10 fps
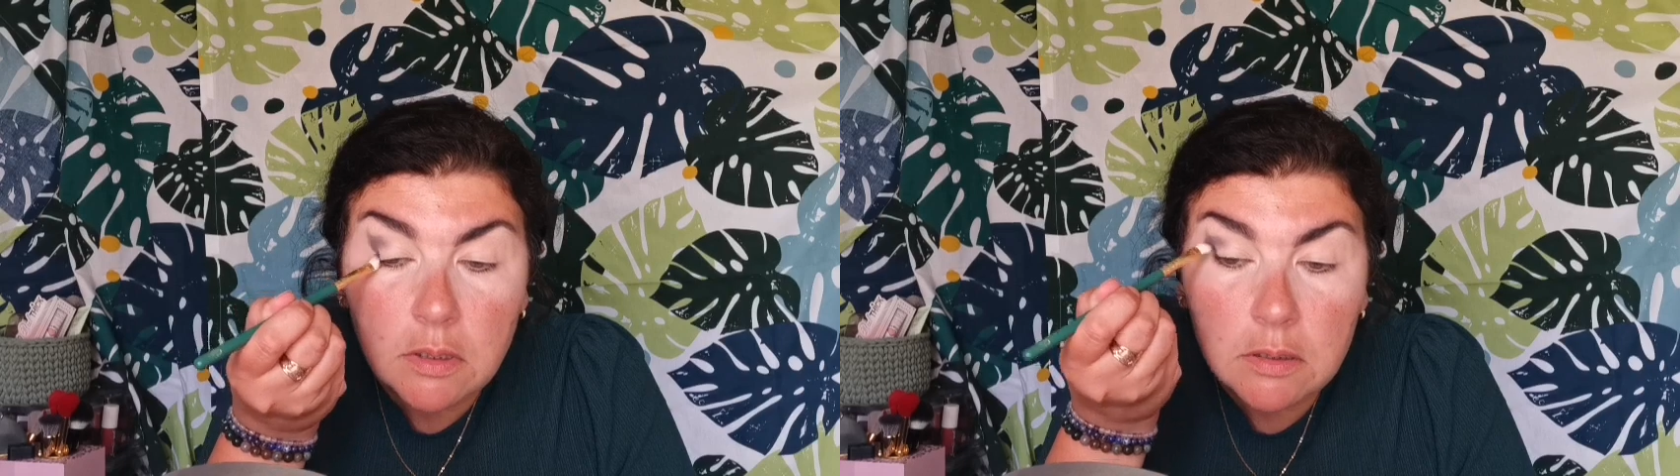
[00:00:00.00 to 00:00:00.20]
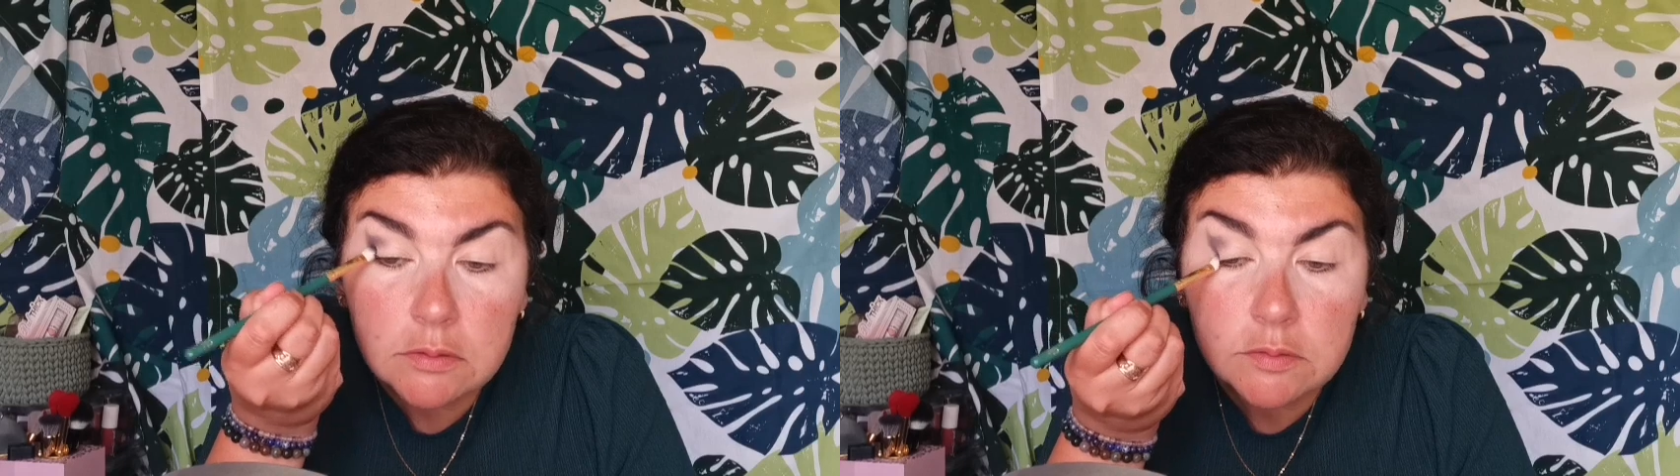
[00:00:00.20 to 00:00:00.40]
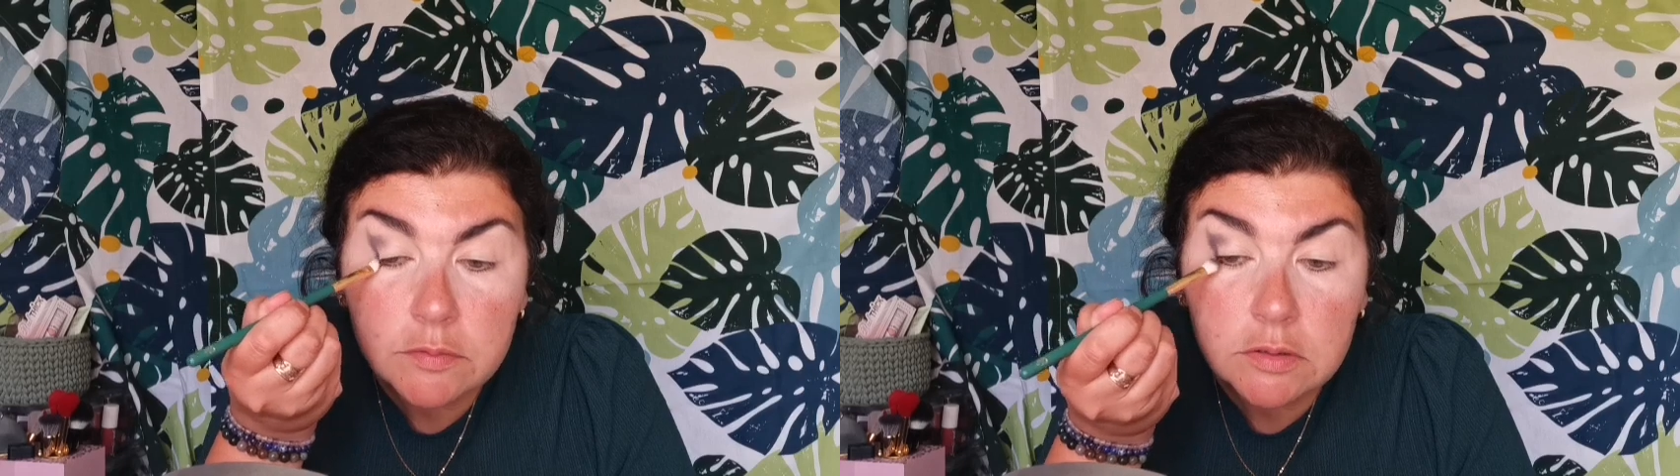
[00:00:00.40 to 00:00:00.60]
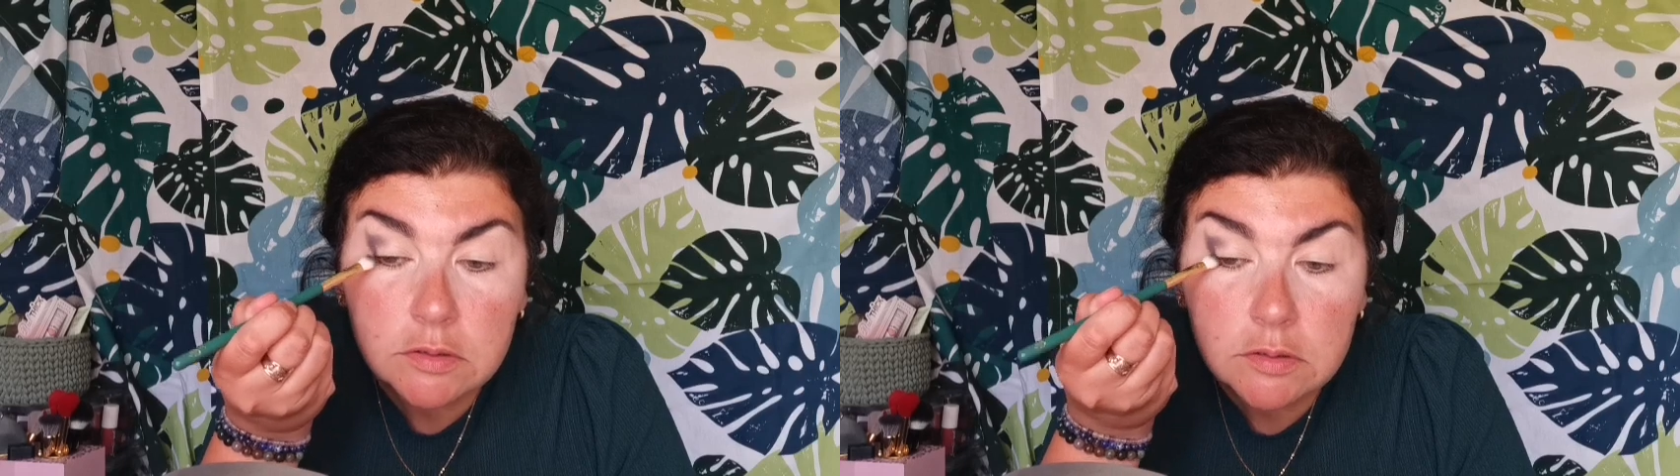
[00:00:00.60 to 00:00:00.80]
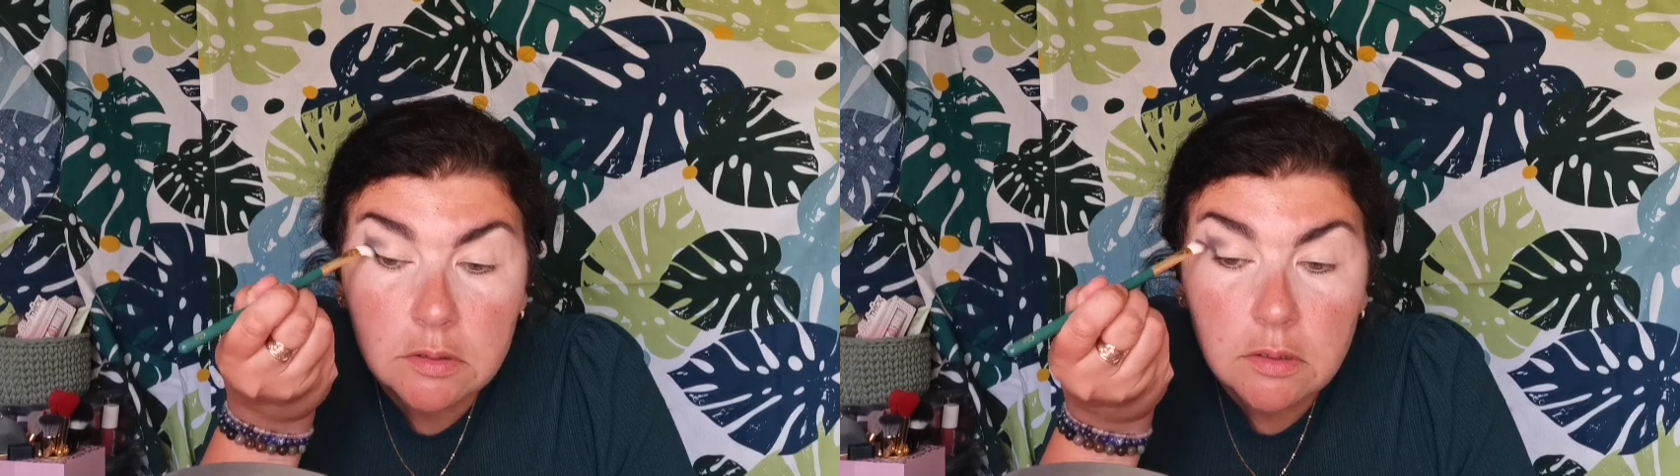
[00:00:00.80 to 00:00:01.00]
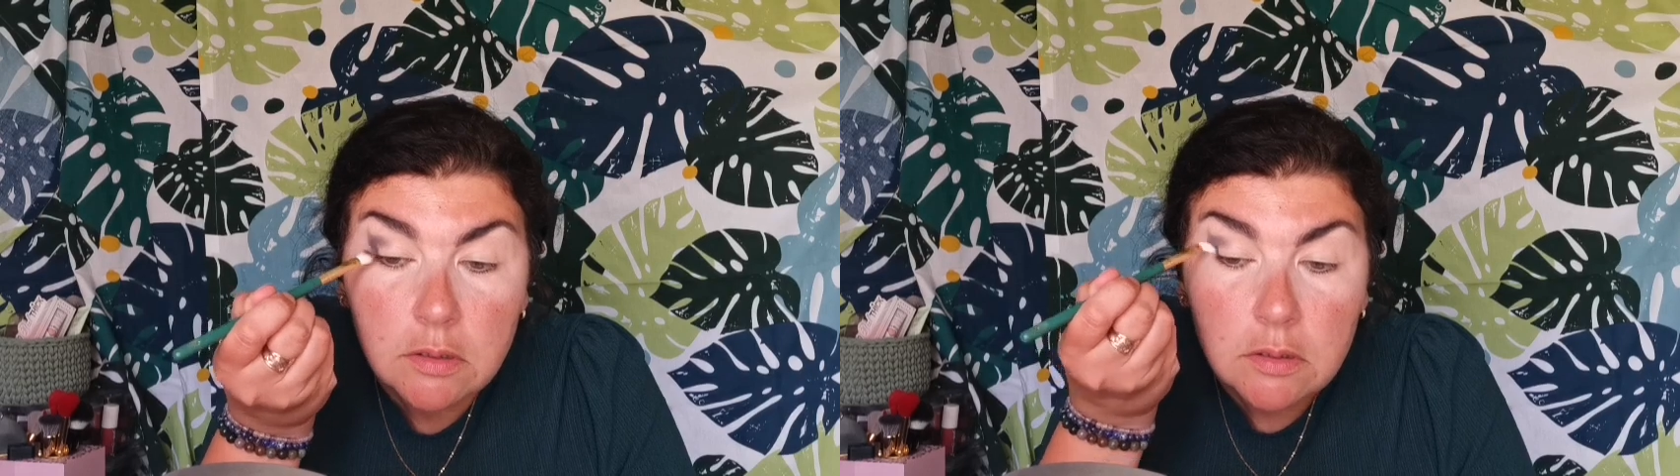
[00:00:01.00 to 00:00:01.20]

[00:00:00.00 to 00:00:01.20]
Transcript: I like these brushes.